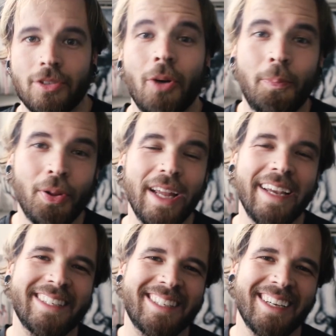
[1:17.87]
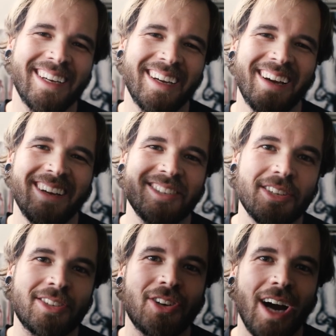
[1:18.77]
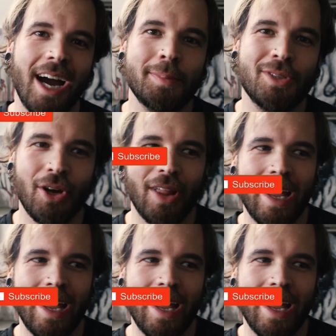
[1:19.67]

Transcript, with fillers: So please subscribe so